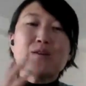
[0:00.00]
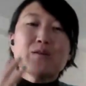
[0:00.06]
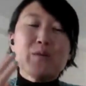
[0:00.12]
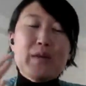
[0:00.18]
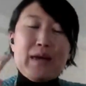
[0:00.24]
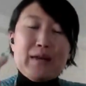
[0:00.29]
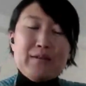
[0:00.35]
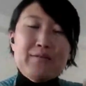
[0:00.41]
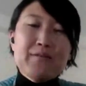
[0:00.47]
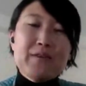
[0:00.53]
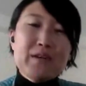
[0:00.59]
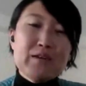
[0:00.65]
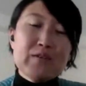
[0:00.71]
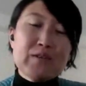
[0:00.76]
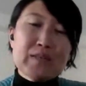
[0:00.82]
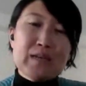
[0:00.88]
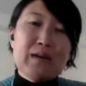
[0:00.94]
So that
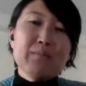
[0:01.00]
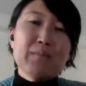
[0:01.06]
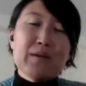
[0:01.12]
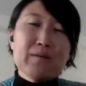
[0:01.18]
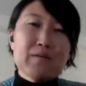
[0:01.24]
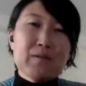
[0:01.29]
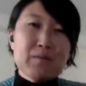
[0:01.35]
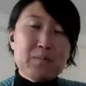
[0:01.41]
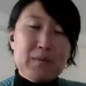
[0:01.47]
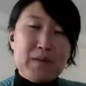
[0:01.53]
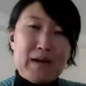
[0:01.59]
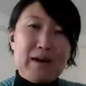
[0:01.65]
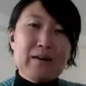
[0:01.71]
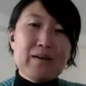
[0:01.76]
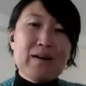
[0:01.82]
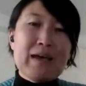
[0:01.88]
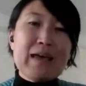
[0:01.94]
fear is coming from
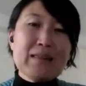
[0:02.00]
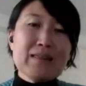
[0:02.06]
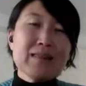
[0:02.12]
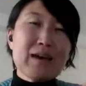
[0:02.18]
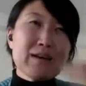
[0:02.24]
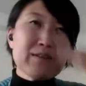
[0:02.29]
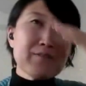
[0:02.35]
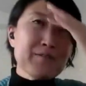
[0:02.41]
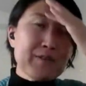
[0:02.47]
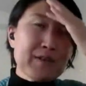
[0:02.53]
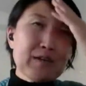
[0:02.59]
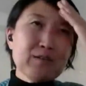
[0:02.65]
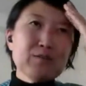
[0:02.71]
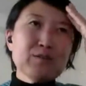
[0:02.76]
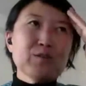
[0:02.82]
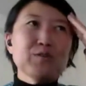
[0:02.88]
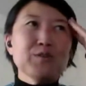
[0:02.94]
there. And that
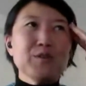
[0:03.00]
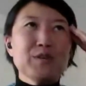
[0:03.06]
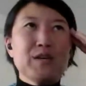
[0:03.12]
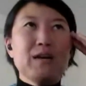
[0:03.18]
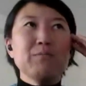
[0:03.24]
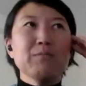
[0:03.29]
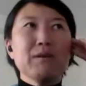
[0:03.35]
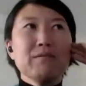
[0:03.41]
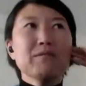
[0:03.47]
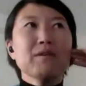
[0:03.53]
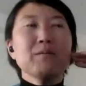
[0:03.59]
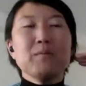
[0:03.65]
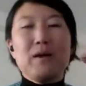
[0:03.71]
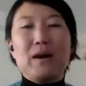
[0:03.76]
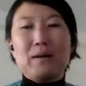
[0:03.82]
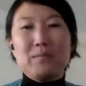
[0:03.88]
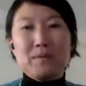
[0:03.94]
fear is also coming
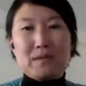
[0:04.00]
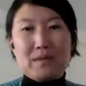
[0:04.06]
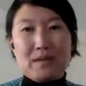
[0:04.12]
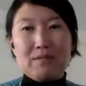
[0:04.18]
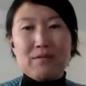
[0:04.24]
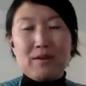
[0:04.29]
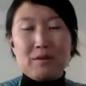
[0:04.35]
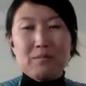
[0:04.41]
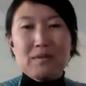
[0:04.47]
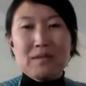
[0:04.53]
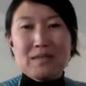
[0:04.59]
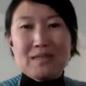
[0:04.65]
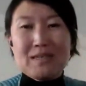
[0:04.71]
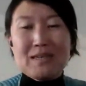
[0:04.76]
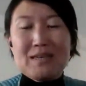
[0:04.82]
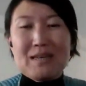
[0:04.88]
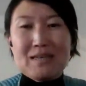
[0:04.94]
from that belief,
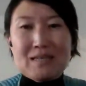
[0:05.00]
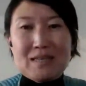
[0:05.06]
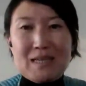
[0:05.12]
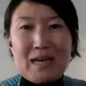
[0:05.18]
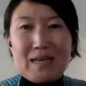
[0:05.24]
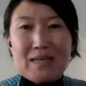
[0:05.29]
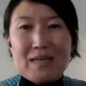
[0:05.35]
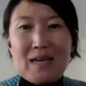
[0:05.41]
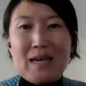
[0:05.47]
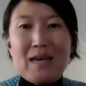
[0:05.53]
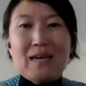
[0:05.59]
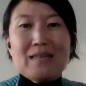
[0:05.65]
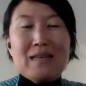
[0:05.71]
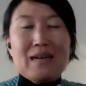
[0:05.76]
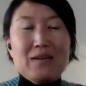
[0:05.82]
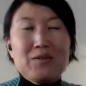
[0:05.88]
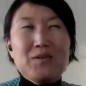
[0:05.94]
obviously, that says
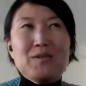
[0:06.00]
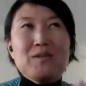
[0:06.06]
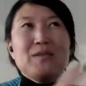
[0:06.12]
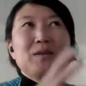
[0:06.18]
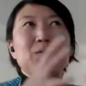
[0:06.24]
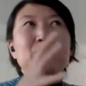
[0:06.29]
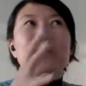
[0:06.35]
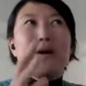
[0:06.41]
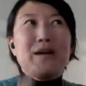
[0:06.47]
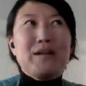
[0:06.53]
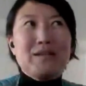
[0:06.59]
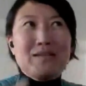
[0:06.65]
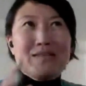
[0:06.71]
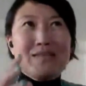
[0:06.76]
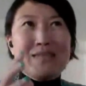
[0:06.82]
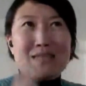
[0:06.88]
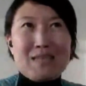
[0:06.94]
there is the right
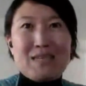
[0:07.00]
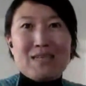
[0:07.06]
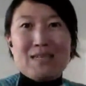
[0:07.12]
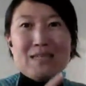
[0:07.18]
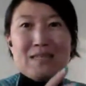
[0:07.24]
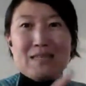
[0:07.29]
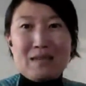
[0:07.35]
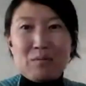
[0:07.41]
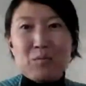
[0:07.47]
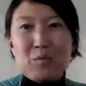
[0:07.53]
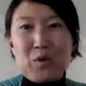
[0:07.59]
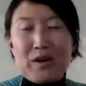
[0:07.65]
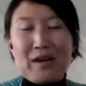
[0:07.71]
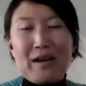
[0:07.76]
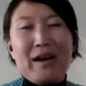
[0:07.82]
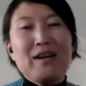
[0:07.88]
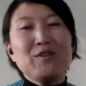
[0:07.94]
decision
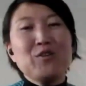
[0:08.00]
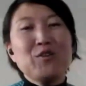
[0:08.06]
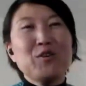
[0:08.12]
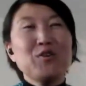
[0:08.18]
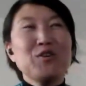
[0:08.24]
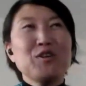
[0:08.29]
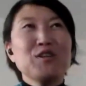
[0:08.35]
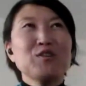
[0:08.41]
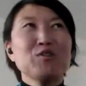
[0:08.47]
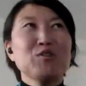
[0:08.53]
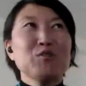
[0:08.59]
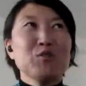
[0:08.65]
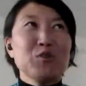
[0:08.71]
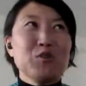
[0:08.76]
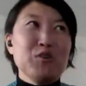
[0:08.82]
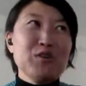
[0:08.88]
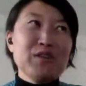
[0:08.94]
somewhere and you need to
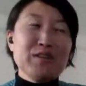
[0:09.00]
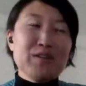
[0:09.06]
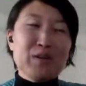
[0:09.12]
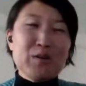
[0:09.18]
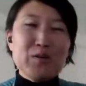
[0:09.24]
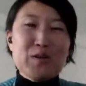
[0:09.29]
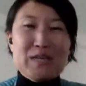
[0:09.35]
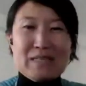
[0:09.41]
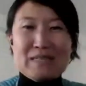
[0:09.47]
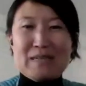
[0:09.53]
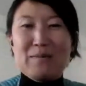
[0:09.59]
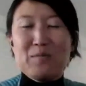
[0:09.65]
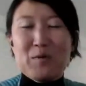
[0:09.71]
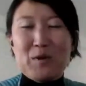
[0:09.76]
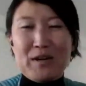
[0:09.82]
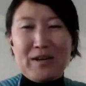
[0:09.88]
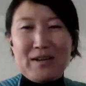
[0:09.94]
learn it going
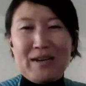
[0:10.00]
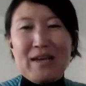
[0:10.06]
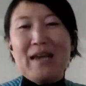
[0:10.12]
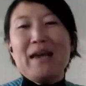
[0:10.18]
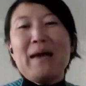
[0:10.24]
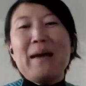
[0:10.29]
somewhere.